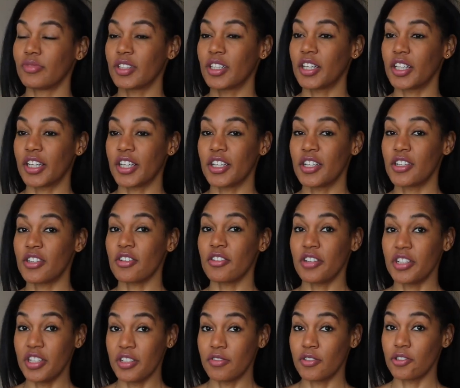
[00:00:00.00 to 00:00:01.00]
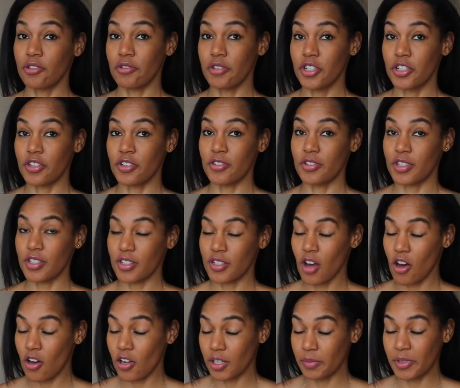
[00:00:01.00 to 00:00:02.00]
Kids are evil creatures,
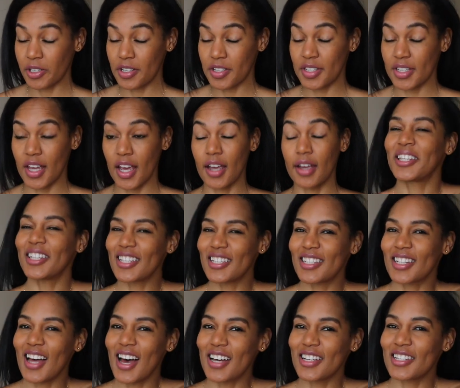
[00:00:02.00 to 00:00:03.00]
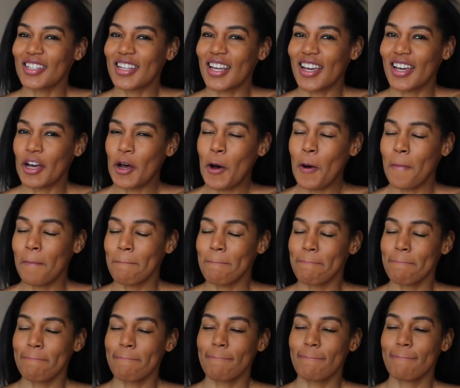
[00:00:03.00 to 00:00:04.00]
all I'm gonna say. In this last tale,
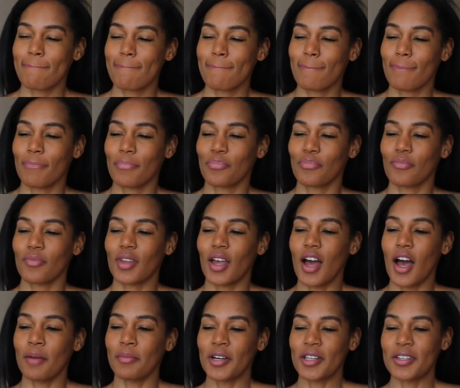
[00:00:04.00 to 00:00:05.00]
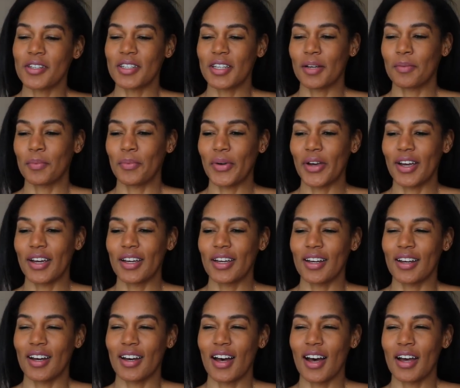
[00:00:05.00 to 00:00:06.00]
I'm on the
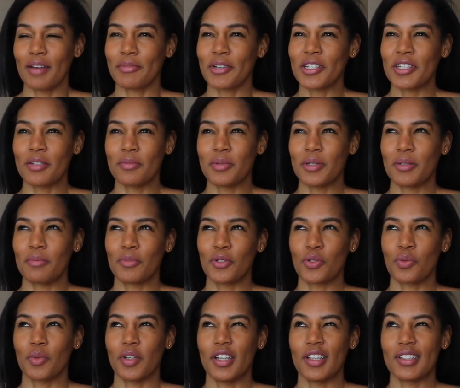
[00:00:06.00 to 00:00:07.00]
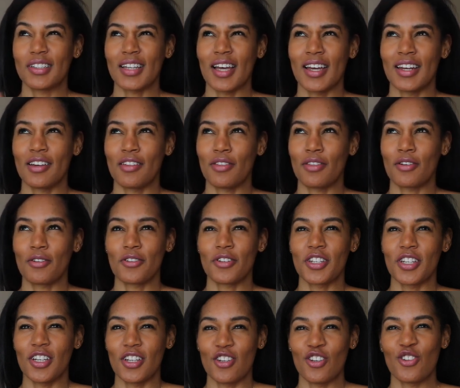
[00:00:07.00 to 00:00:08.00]
subway. I must have been between 10 and
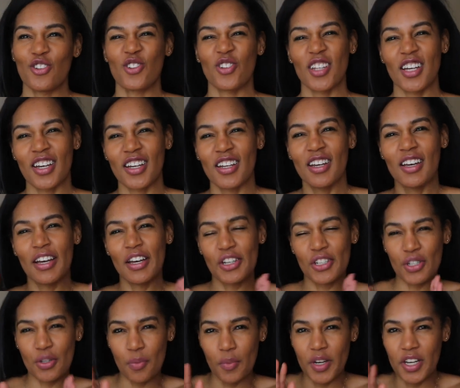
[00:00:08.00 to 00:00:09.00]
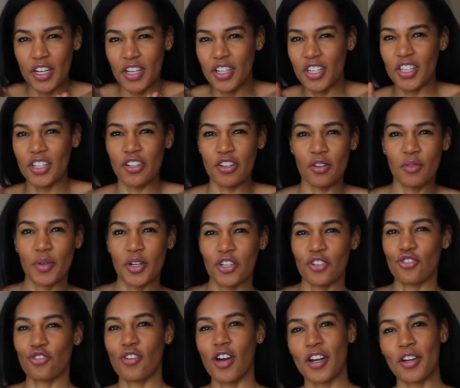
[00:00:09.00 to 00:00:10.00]
13. You know that tween year where you're
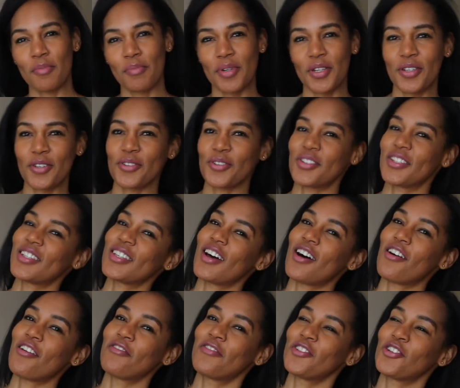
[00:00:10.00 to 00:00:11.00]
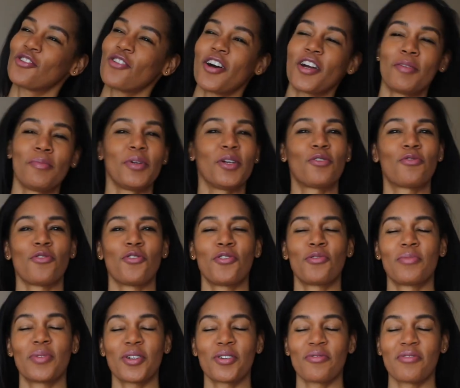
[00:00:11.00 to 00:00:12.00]
trying to be yourself and trying to be grown,
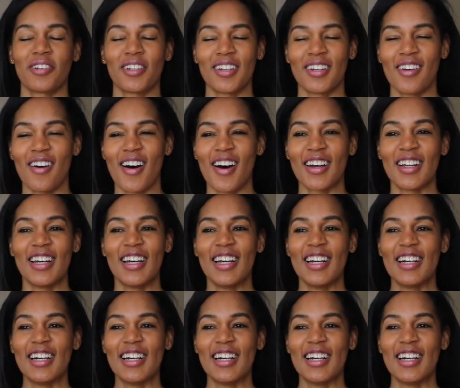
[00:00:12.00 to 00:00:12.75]
but you're really not?